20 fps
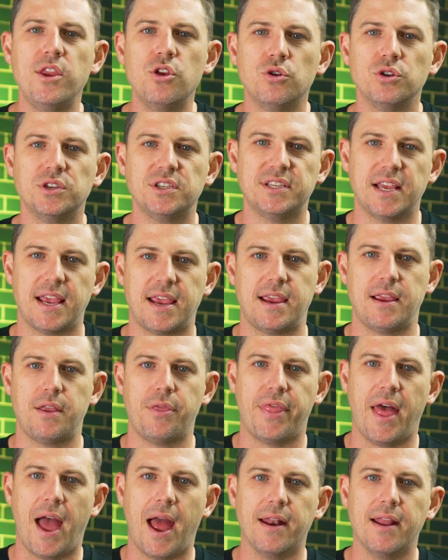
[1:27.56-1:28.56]
you're seeing
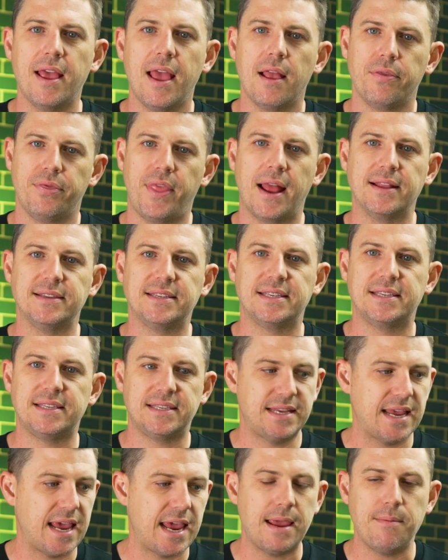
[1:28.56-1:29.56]
that, that
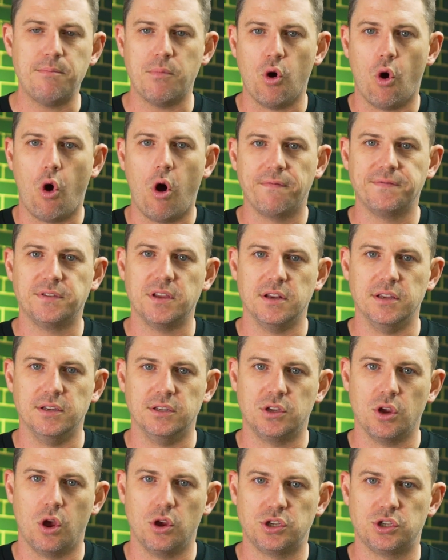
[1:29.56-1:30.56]
steam often
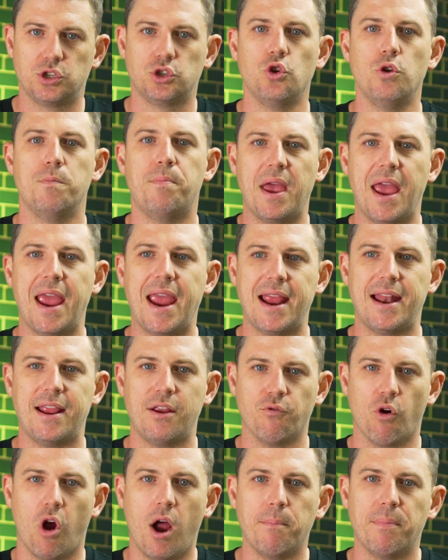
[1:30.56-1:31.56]
is
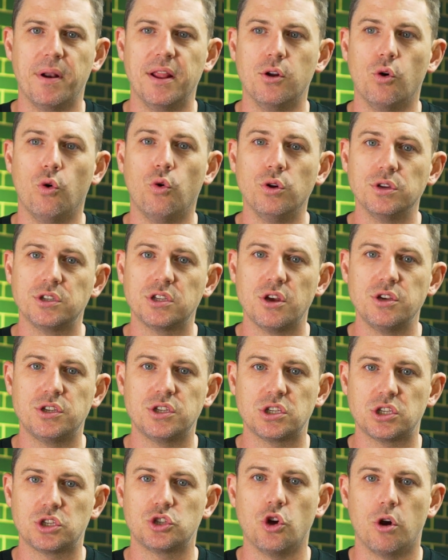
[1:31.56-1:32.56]
superheating, right? But it also
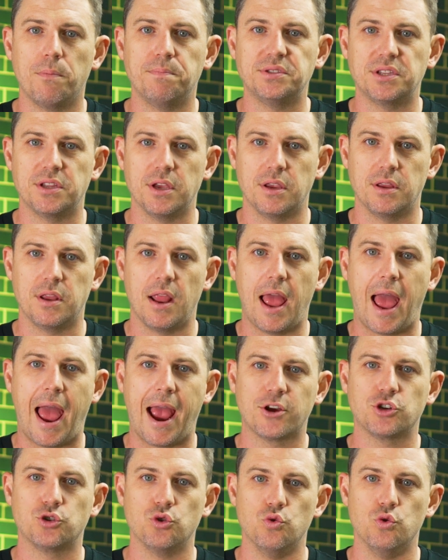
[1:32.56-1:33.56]
stops the
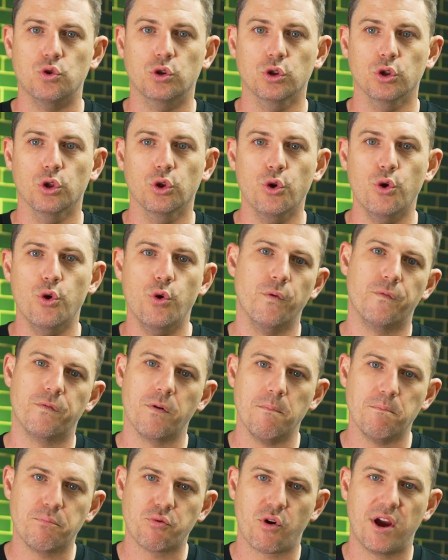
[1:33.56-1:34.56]
actual glue
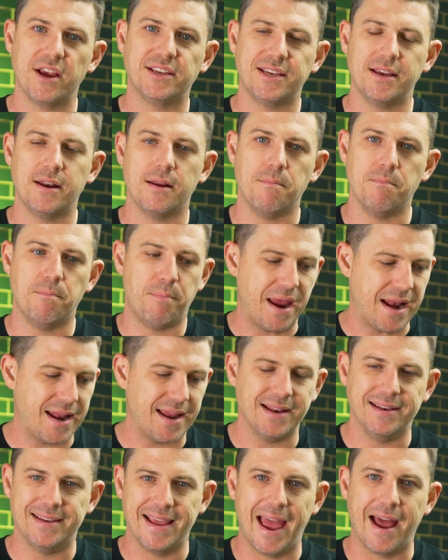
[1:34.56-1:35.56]
from pressing and
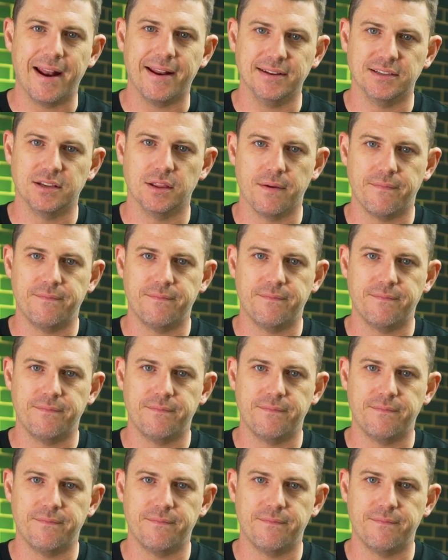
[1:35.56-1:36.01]
bedding down into the